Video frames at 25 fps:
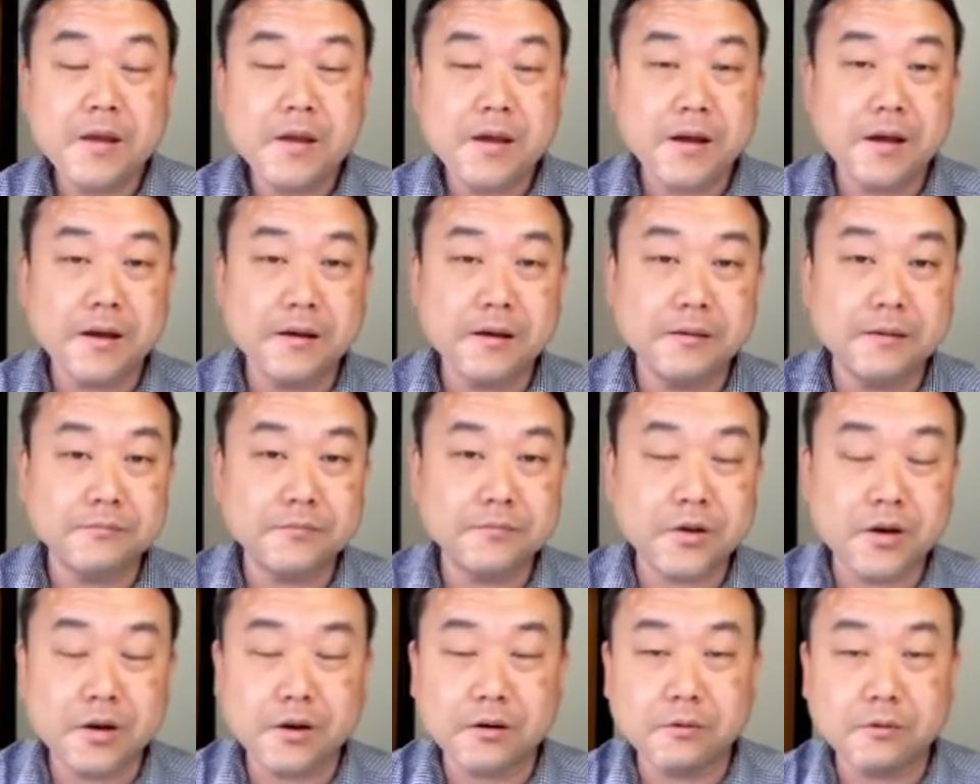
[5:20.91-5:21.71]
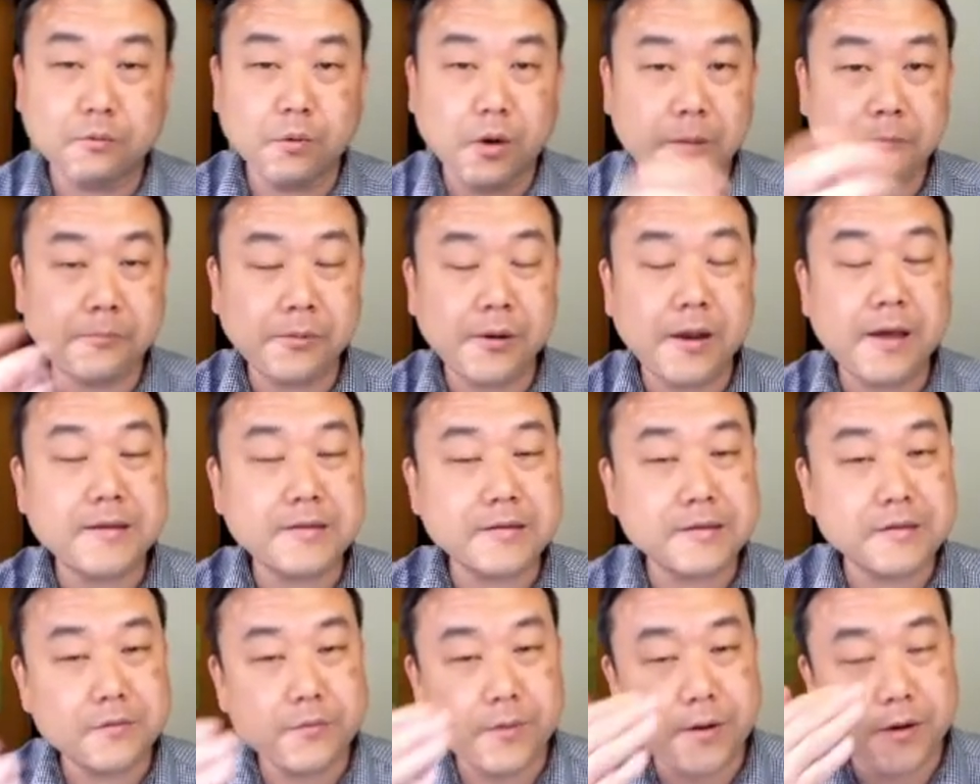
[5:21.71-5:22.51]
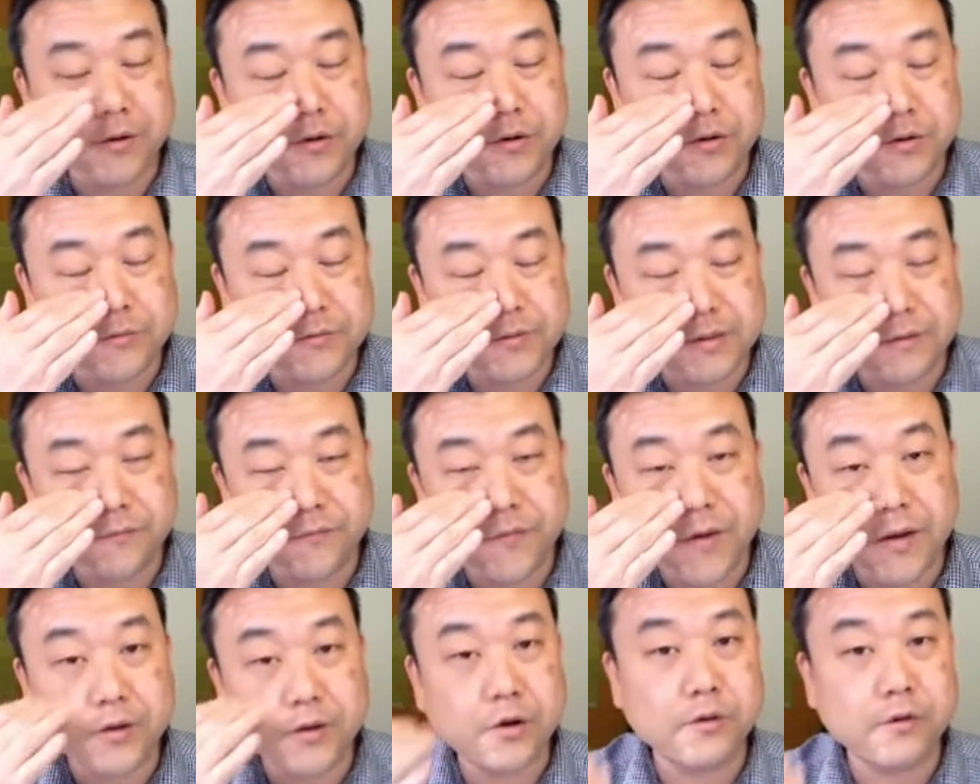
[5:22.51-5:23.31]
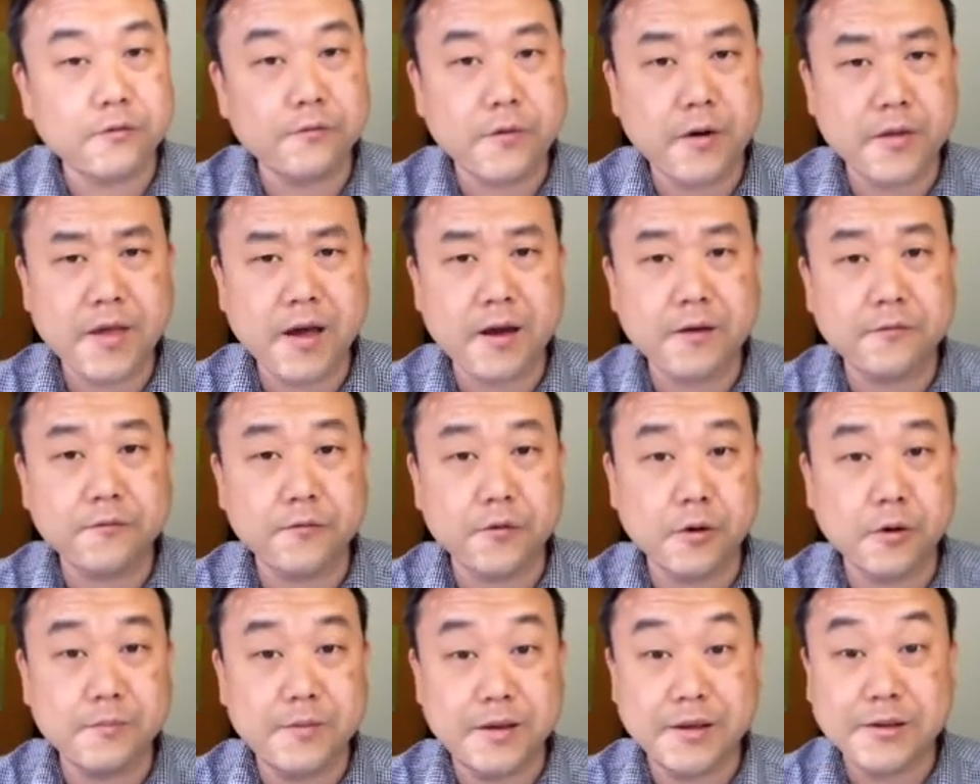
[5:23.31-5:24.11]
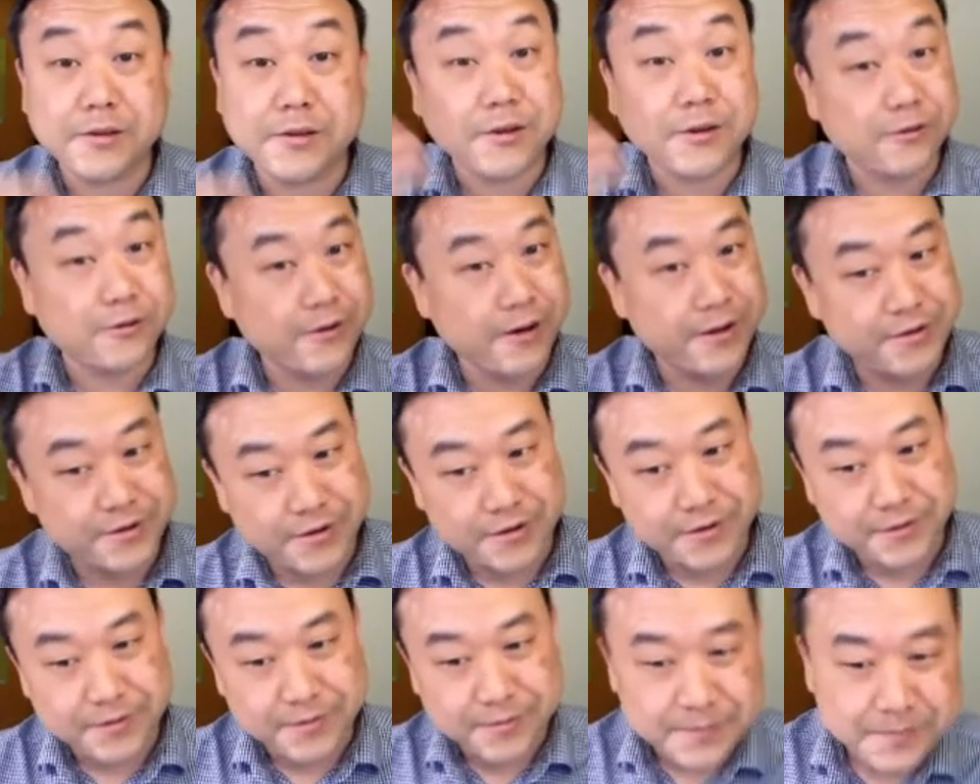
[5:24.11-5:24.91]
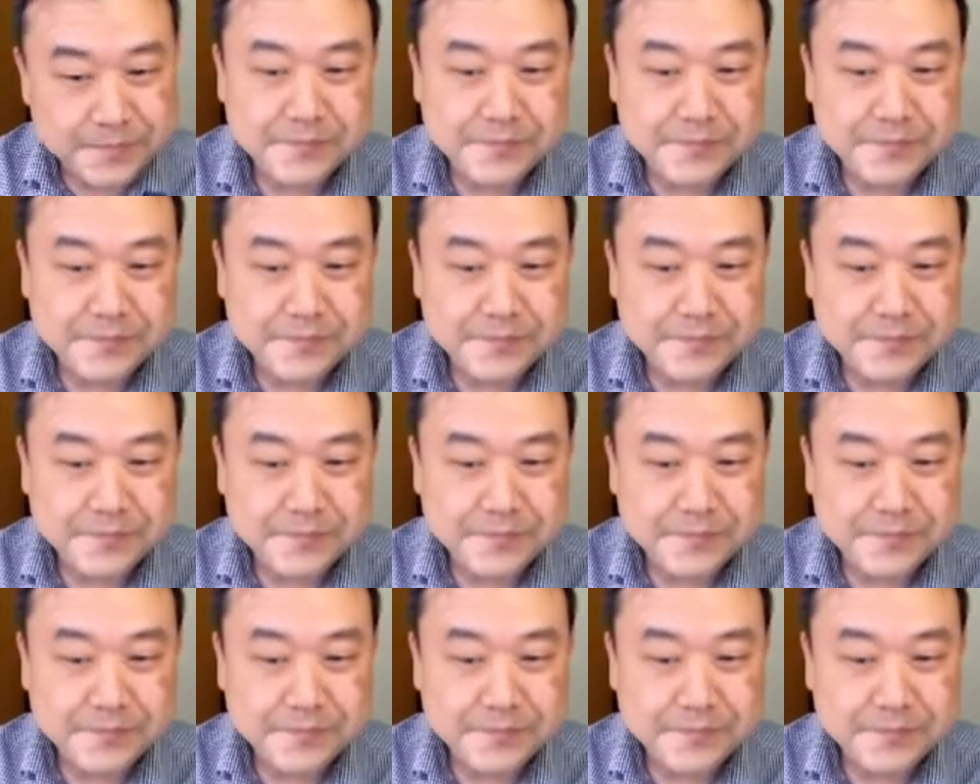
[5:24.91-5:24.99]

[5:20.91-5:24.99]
Um, there were places where you see factor of one half from integration.